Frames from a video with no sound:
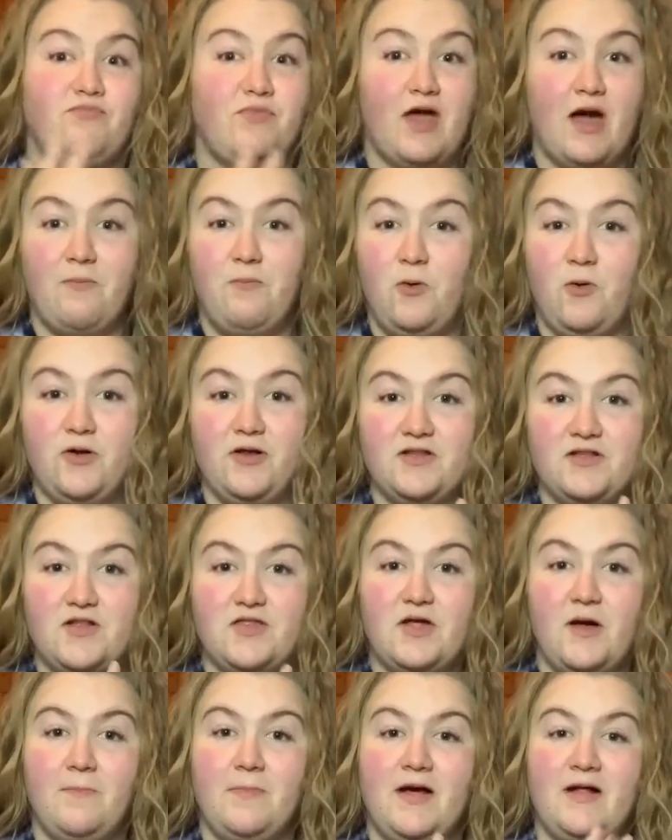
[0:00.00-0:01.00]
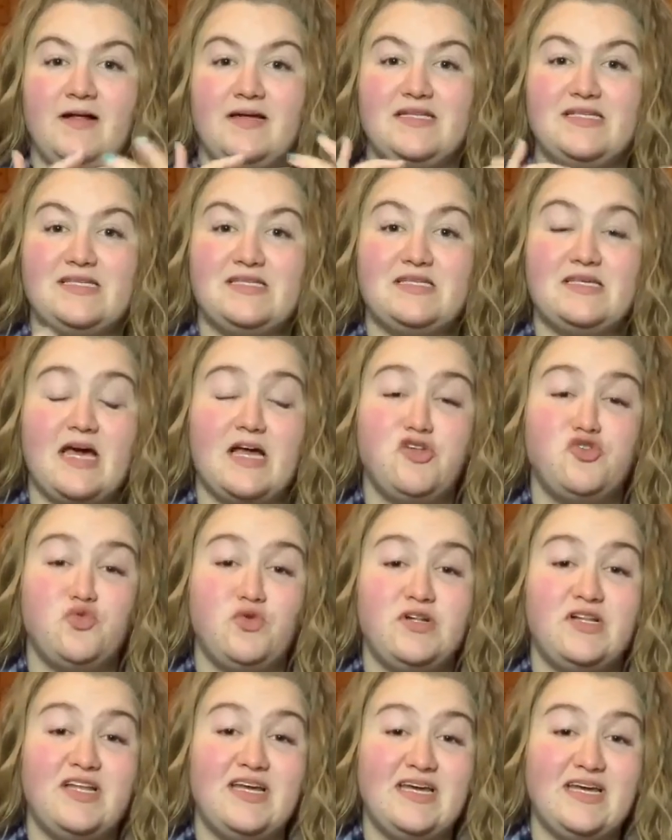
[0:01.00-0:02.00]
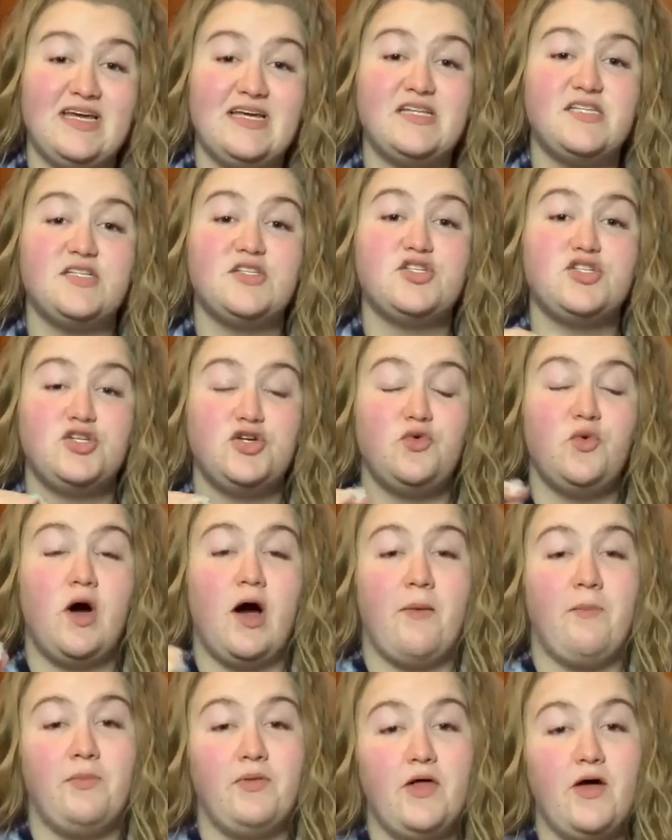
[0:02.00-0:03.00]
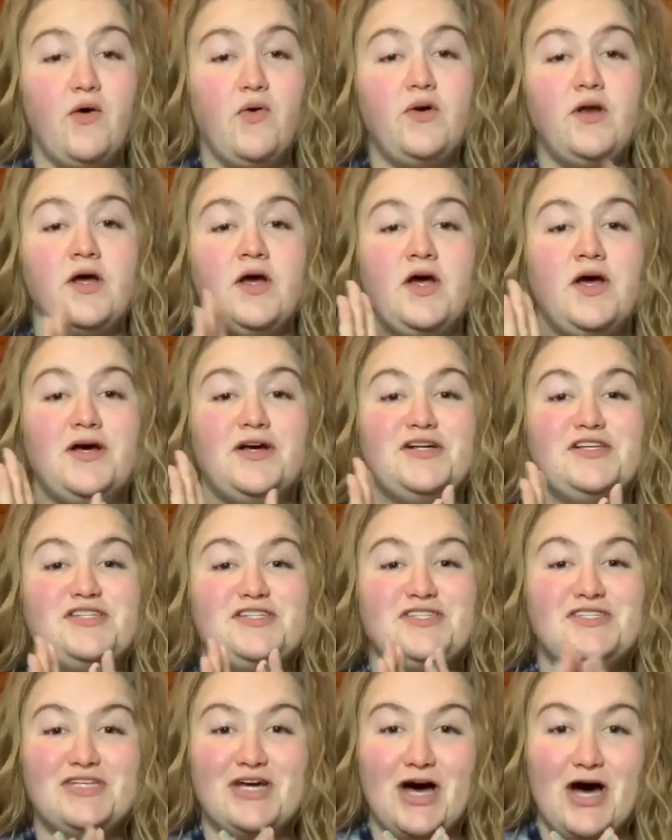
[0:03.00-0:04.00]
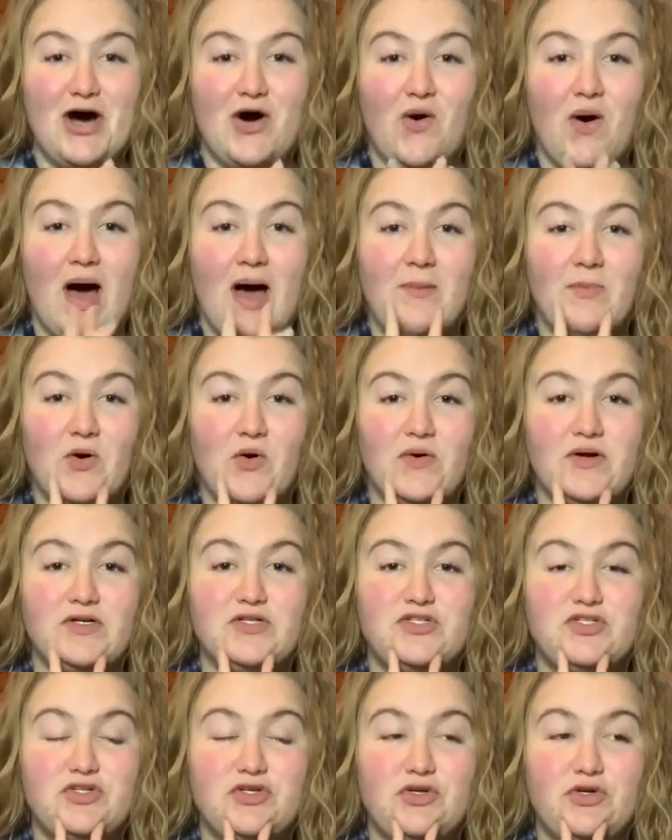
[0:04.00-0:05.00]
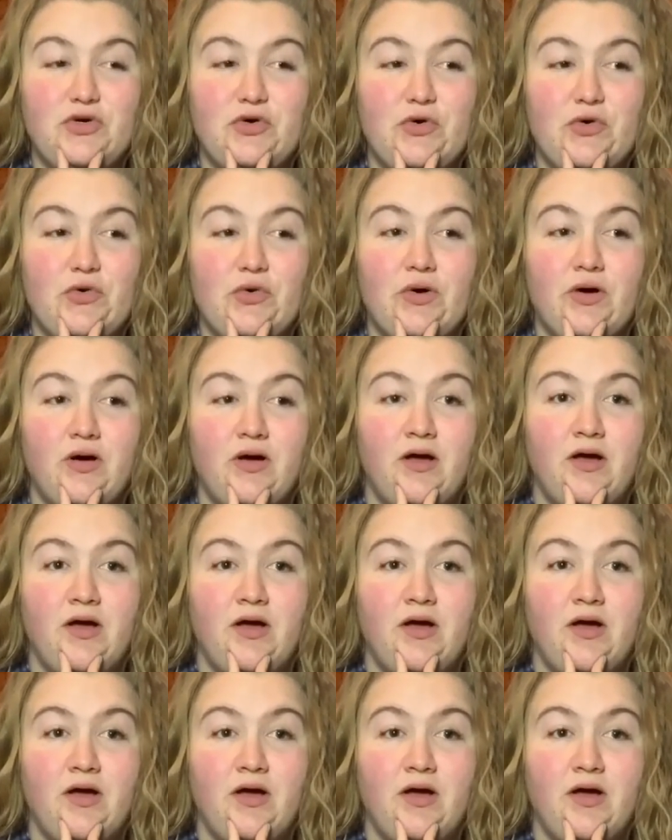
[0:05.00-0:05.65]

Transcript: uploading the thumbnail and scheduling it to upload. So I'm going to,